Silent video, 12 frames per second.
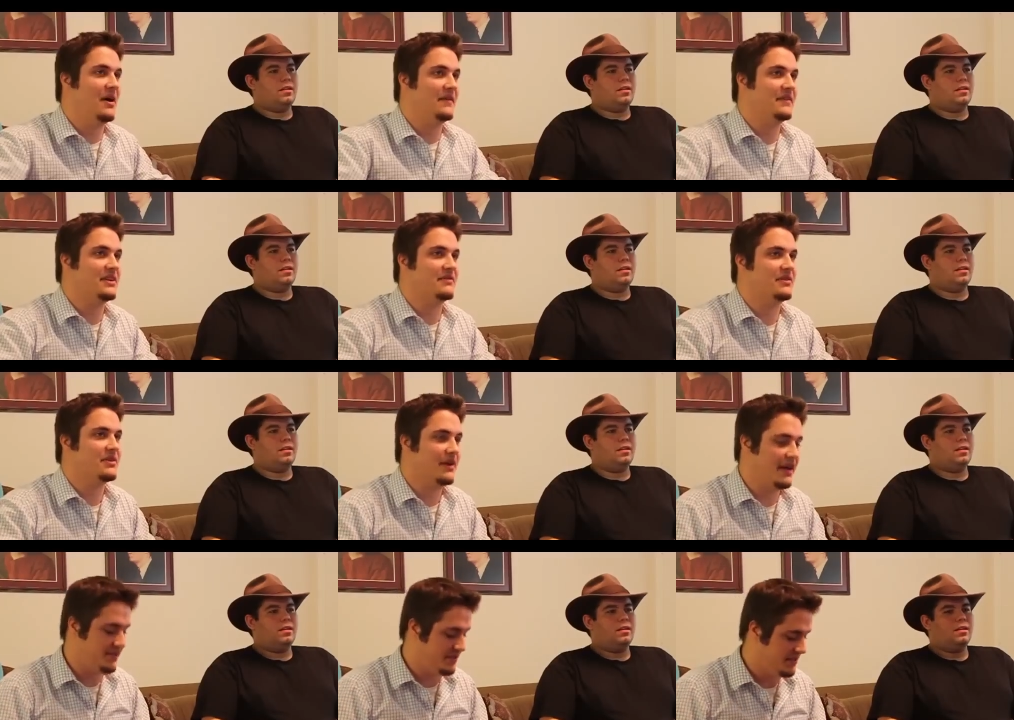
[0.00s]
Speaker 1: all the different
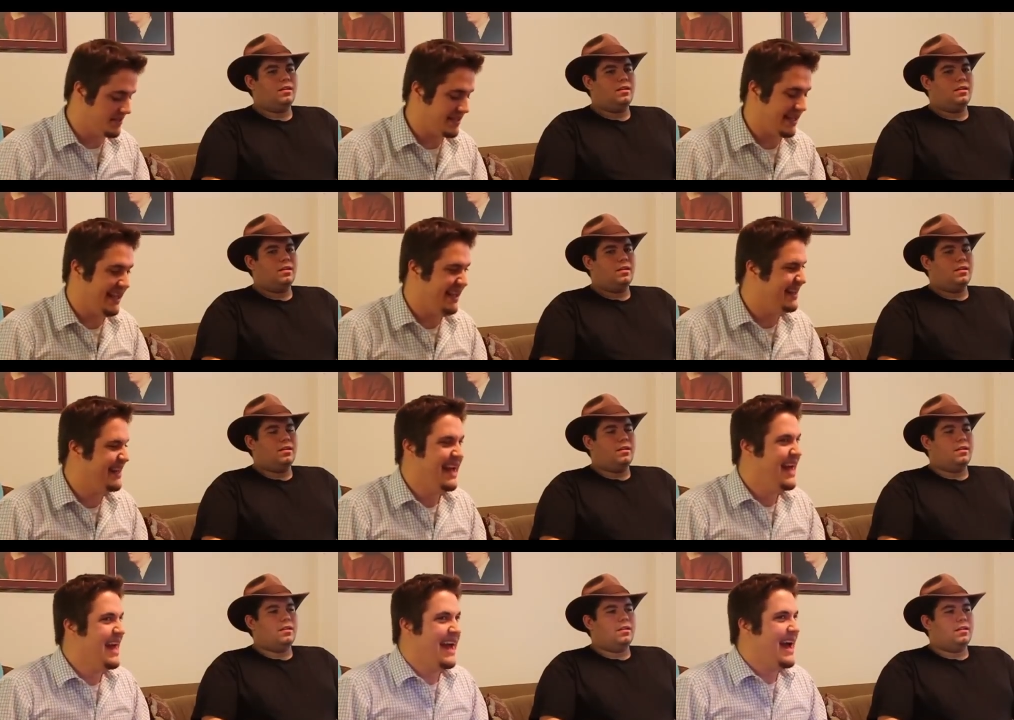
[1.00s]
directions and
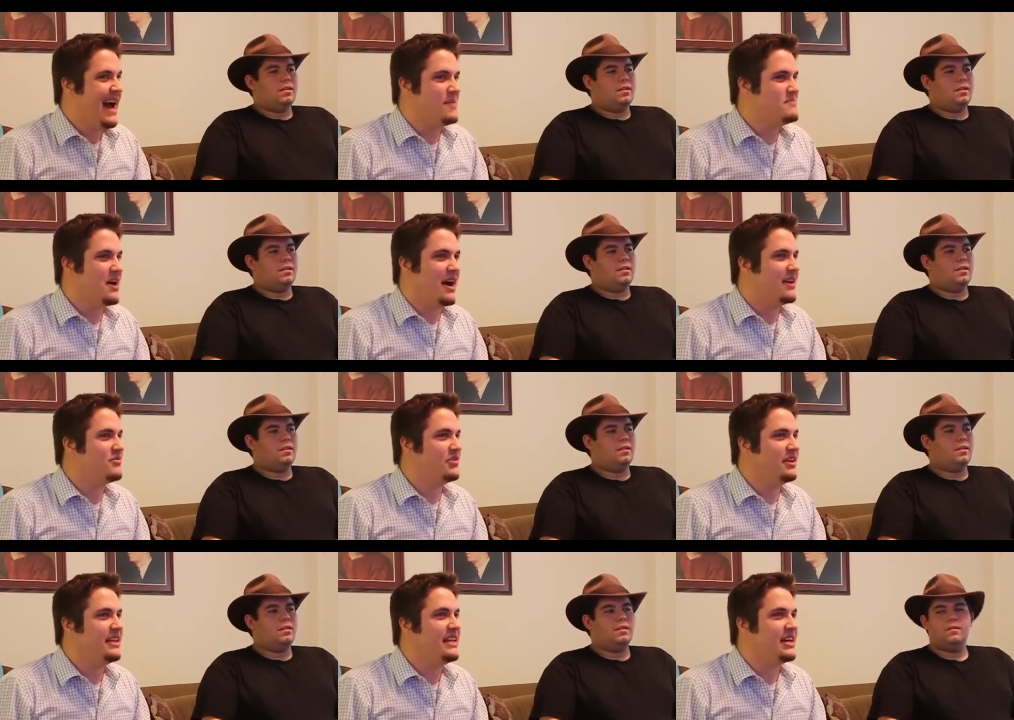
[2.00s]
I'm not
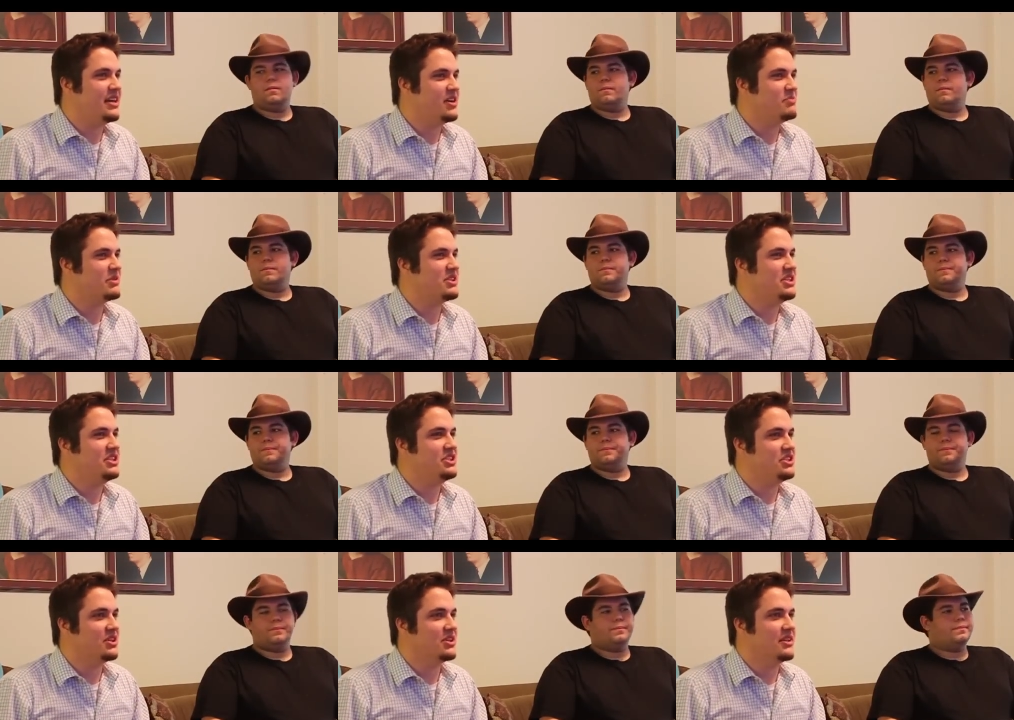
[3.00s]
really 100%
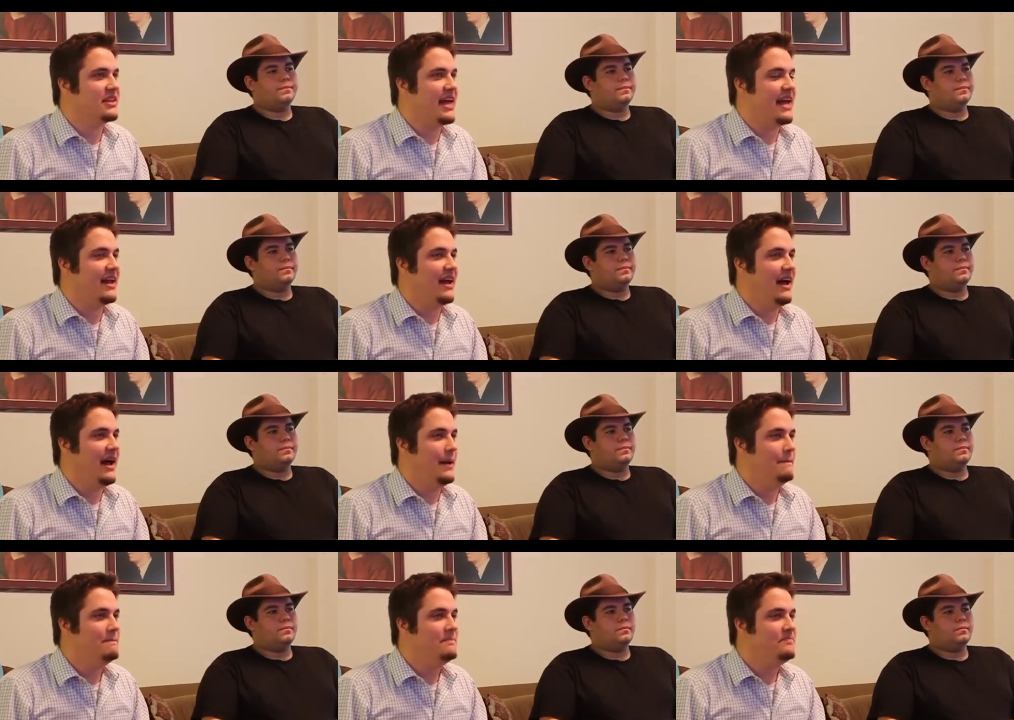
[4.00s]
sure that uh,
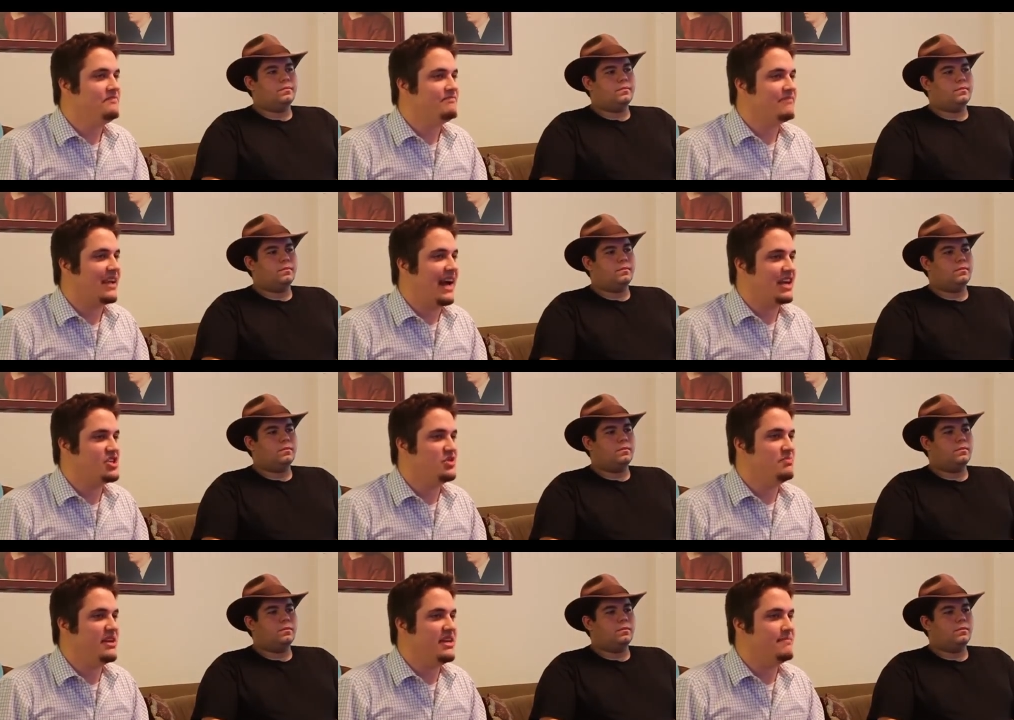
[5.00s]
I
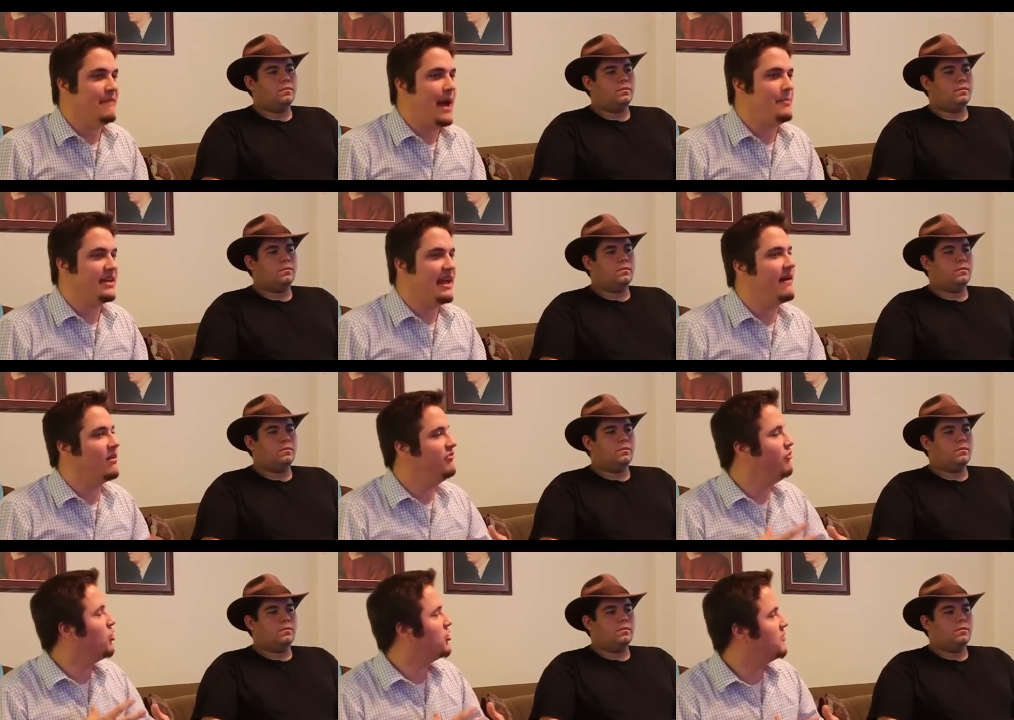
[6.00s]
should be mapping out a
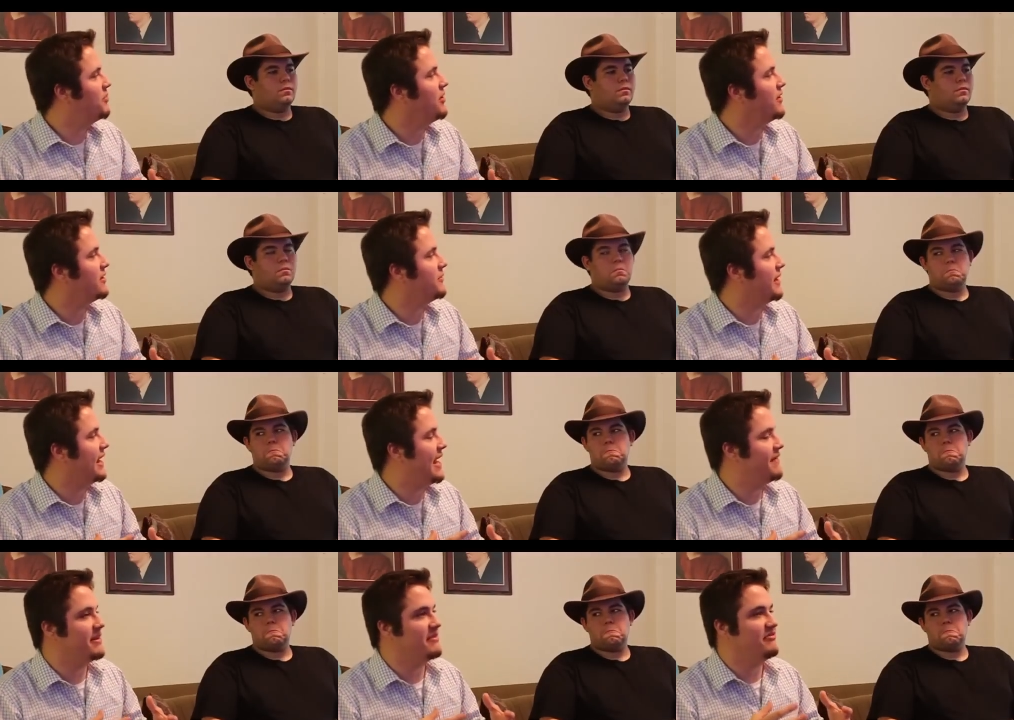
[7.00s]
fourth book when I
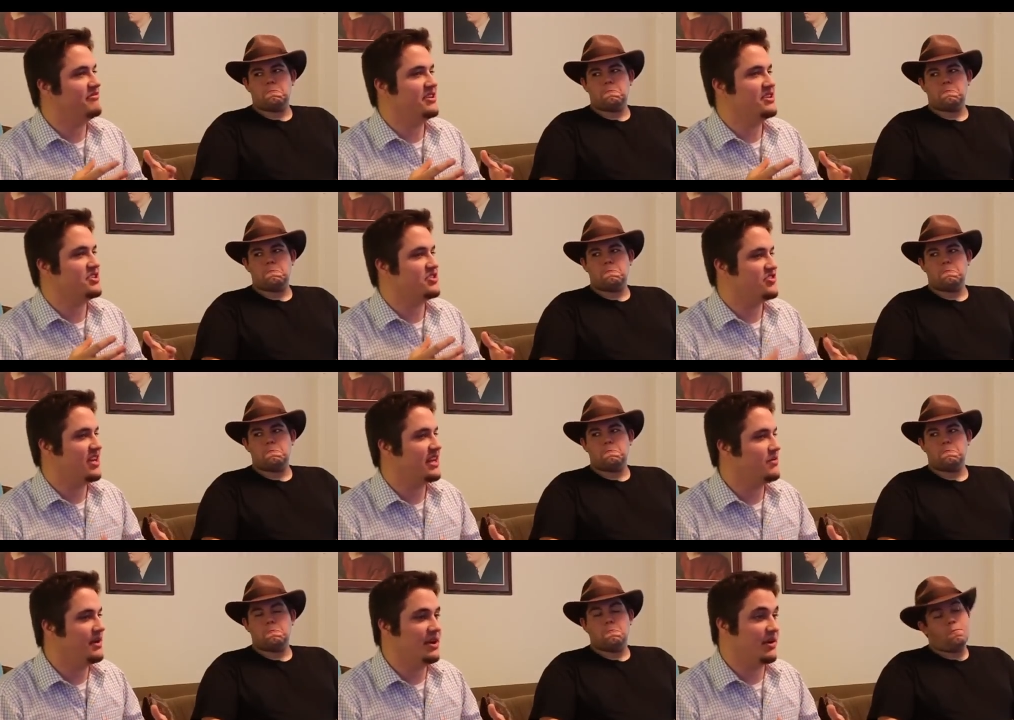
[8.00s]
haven't even finished a
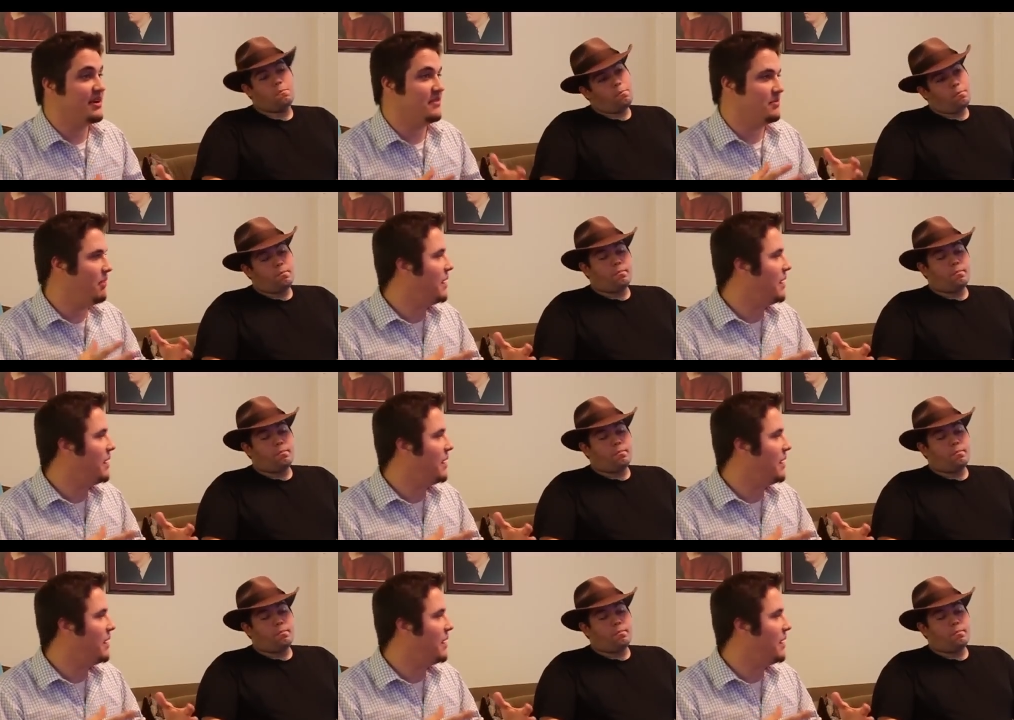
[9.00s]
second one or even